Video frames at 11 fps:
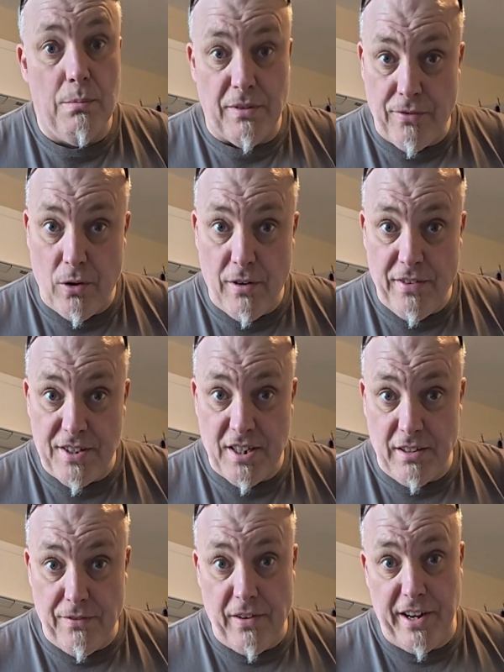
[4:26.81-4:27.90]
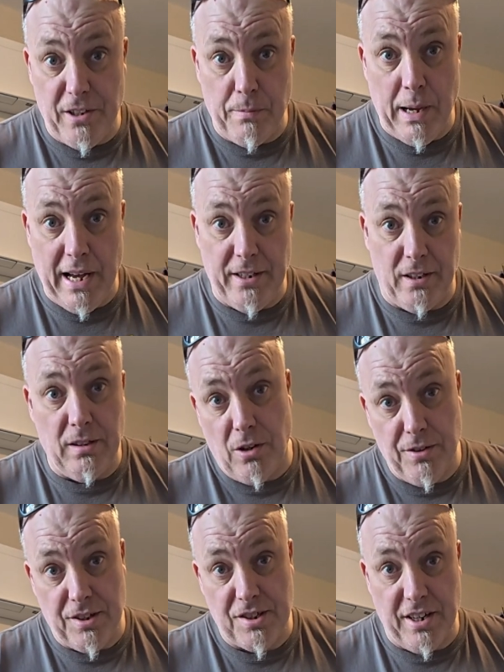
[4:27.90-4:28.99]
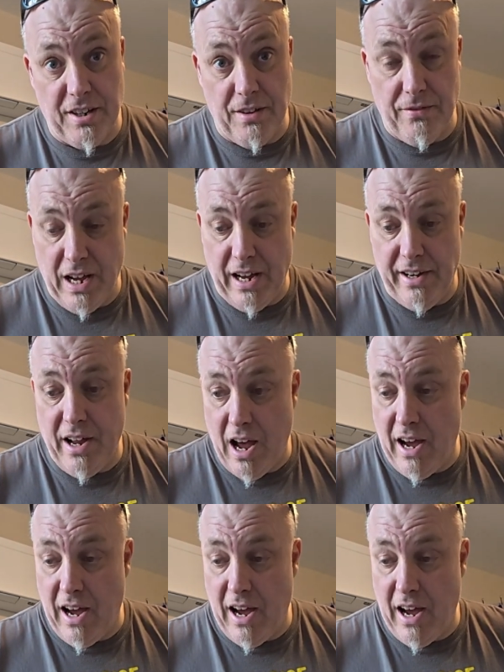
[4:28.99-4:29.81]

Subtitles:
Before fitting the final panel on the side of the van,